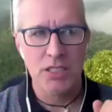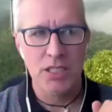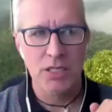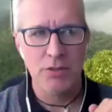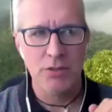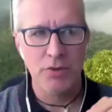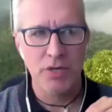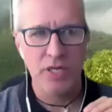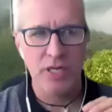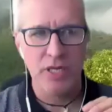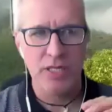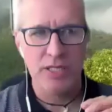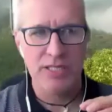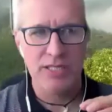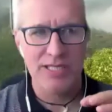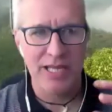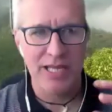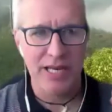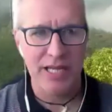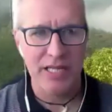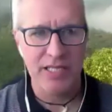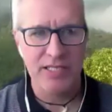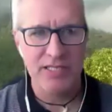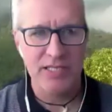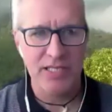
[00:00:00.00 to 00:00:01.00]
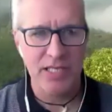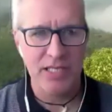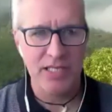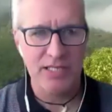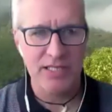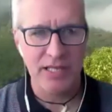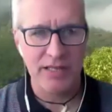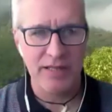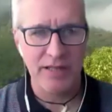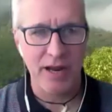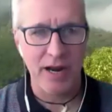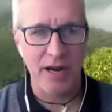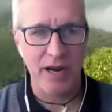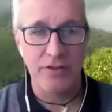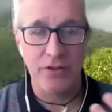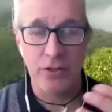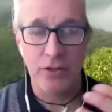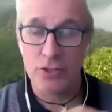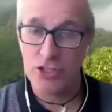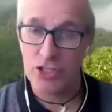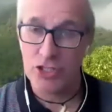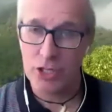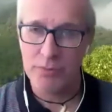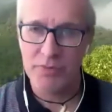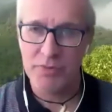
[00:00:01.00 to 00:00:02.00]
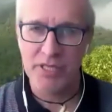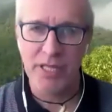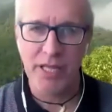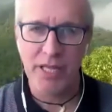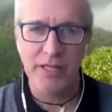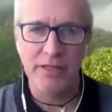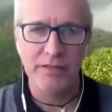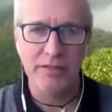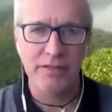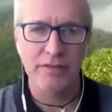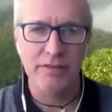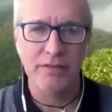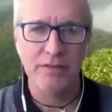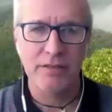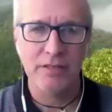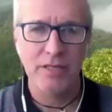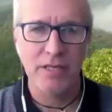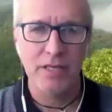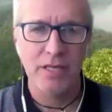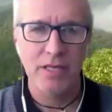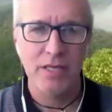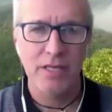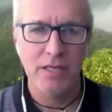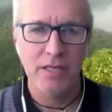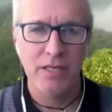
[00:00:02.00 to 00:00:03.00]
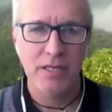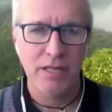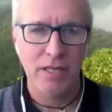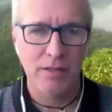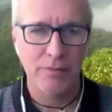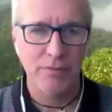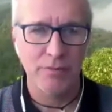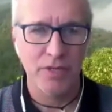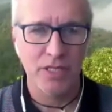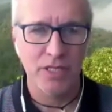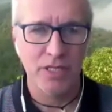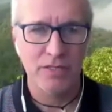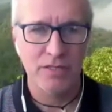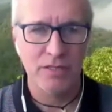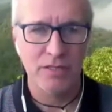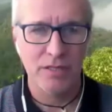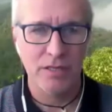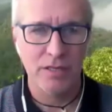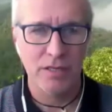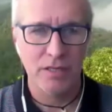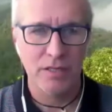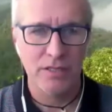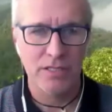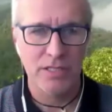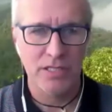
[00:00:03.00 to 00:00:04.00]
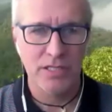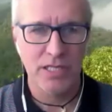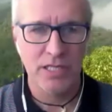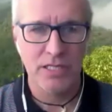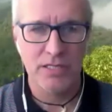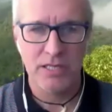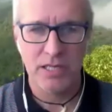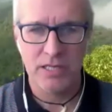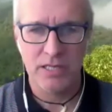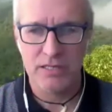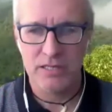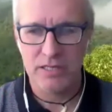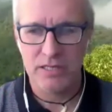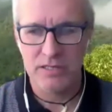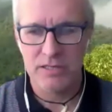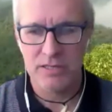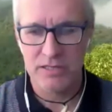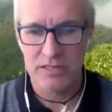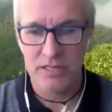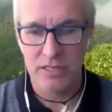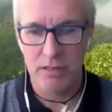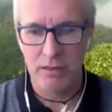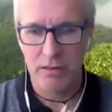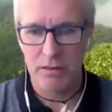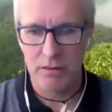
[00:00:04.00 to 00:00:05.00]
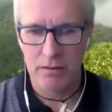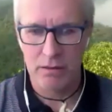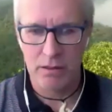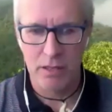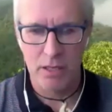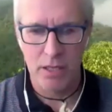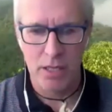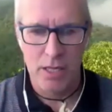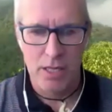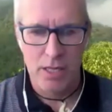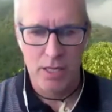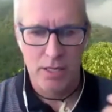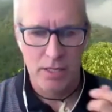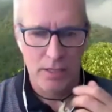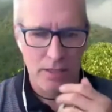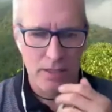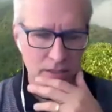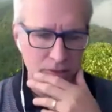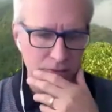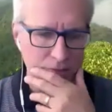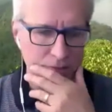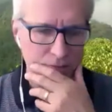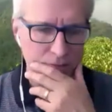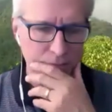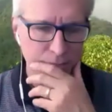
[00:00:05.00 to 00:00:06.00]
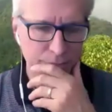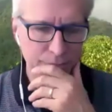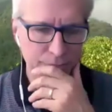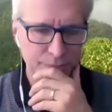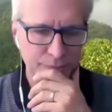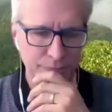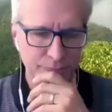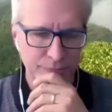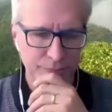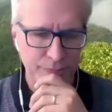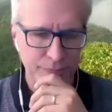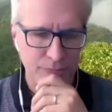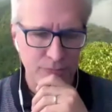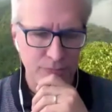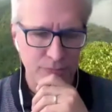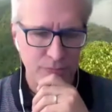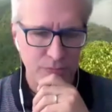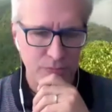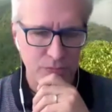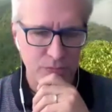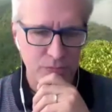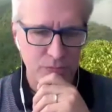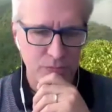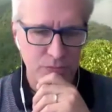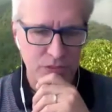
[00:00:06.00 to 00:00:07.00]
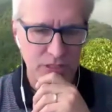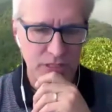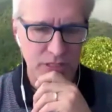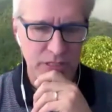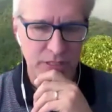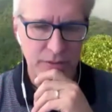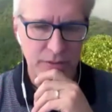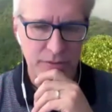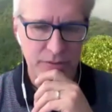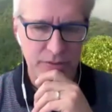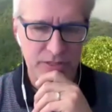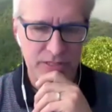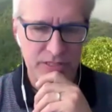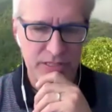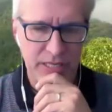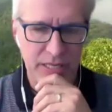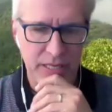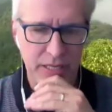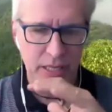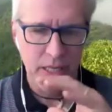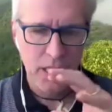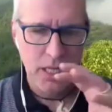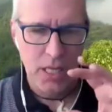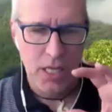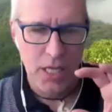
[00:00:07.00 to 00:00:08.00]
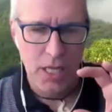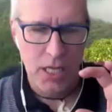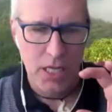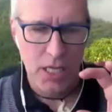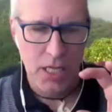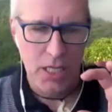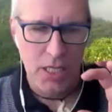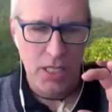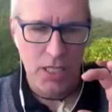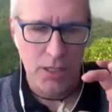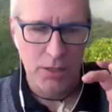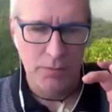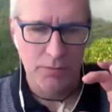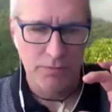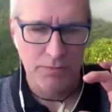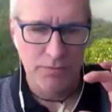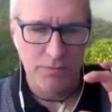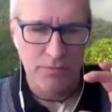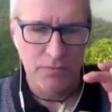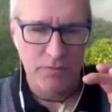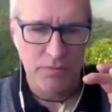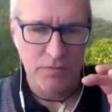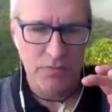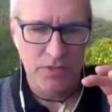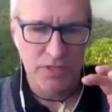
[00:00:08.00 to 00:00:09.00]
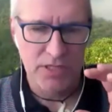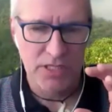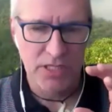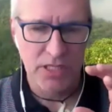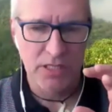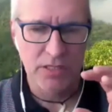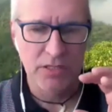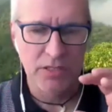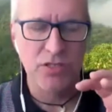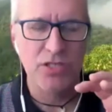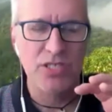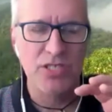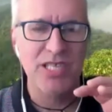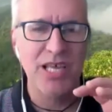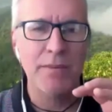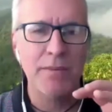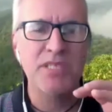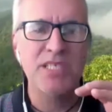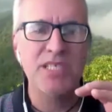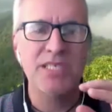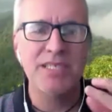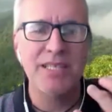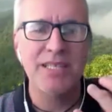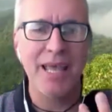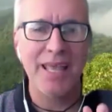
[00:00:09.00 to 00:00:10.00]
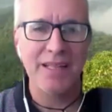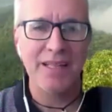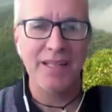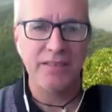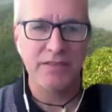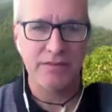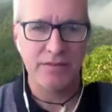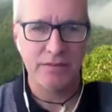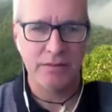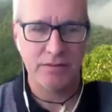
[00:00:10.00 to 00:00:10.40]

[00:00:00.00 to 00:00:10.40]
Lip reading: will select seeds that are not germinated. That means seeds that is still, I would say, still in the same state